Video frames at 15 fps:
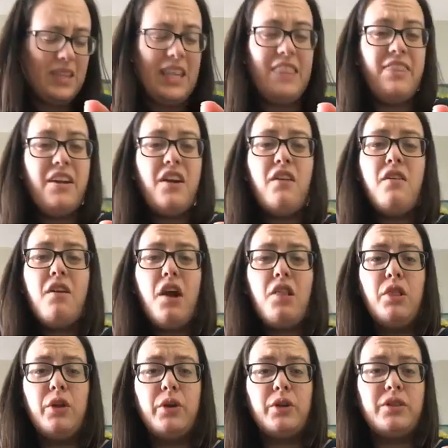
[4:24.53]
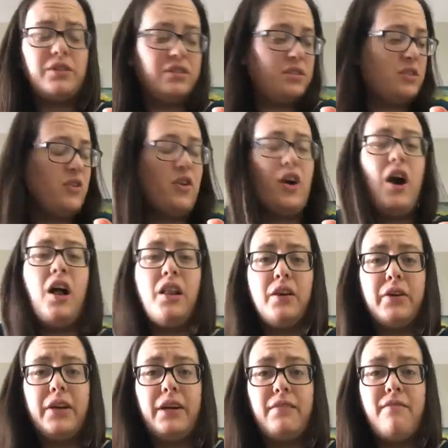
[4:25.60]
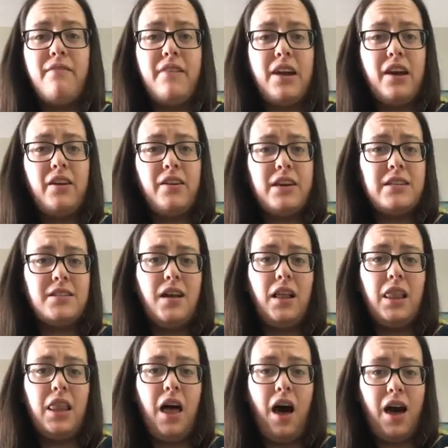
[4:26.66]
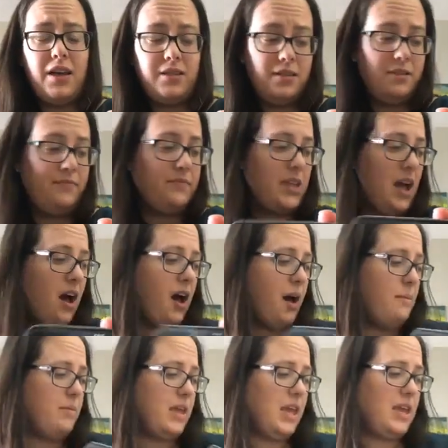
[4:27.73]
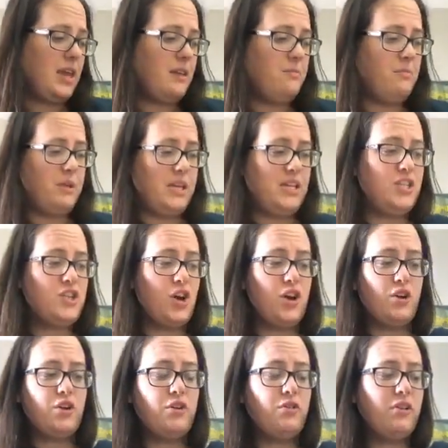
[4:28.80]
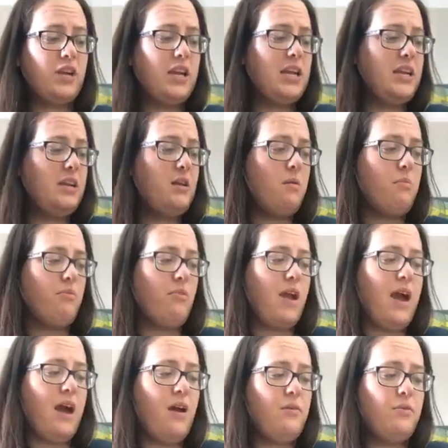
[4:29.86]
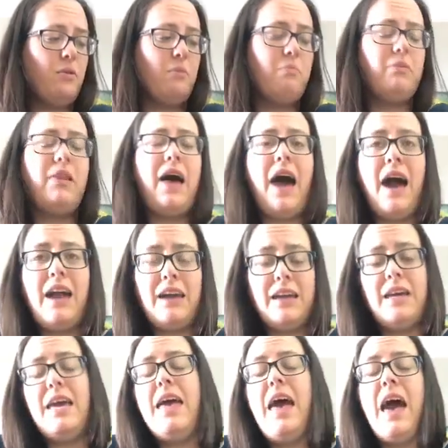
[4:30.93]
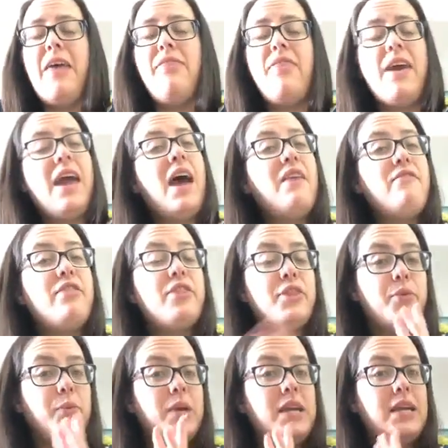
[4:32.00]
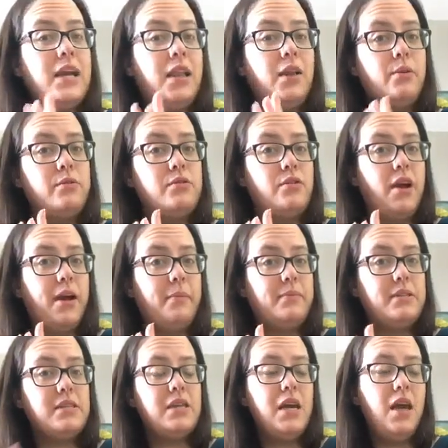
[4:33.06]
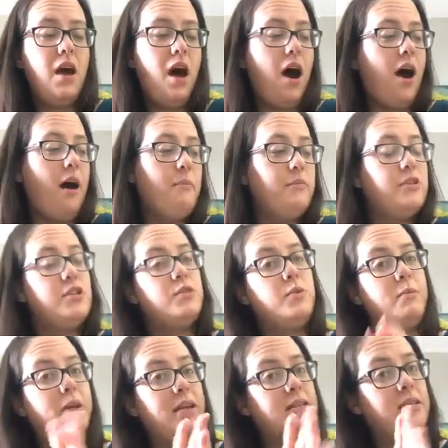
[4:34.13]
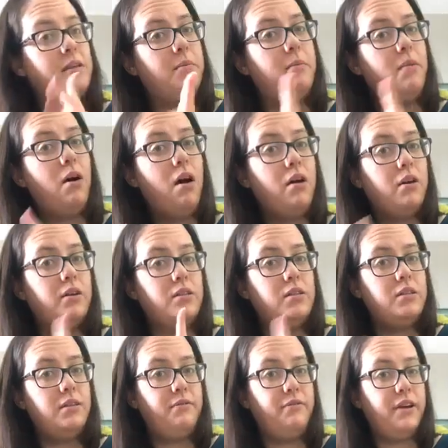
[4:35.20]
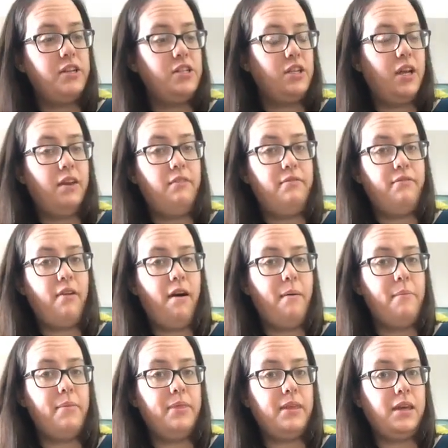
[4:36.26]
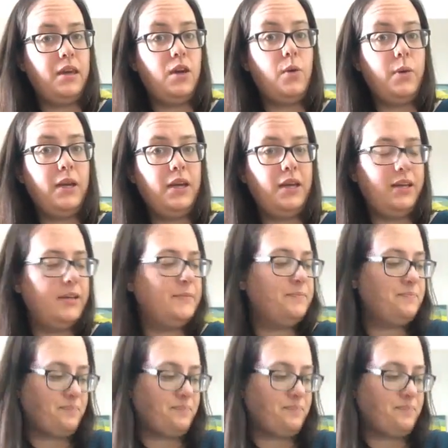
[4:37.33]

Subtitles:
Their coloring varies a lot. They can be dark green, brown, or black, and they have 3 yellow stripes, which is what makes them hard to differentiate from the queen.